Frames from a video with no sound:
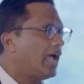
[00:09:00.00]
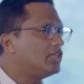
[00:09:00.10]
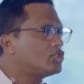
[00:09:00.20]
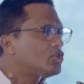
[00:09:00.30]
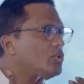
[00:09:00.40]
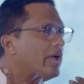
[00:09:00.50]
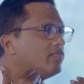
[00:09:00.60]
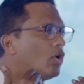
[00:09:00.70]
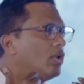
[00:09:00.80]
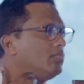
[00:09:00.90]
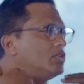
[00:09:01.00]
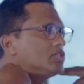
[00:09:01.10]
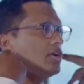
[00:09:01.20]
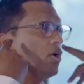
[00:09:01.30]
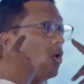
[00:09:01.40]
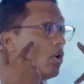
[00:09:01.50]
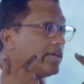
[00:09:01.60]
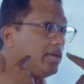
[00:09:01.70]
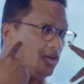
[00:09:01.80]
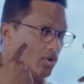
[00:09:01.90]
And so you have almost an
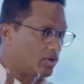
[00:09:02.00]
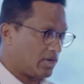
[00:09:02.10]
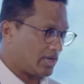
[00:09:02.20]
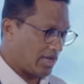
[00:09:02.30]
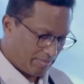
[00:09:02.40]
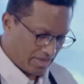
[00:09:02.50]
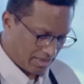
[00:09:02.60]
orchid note coming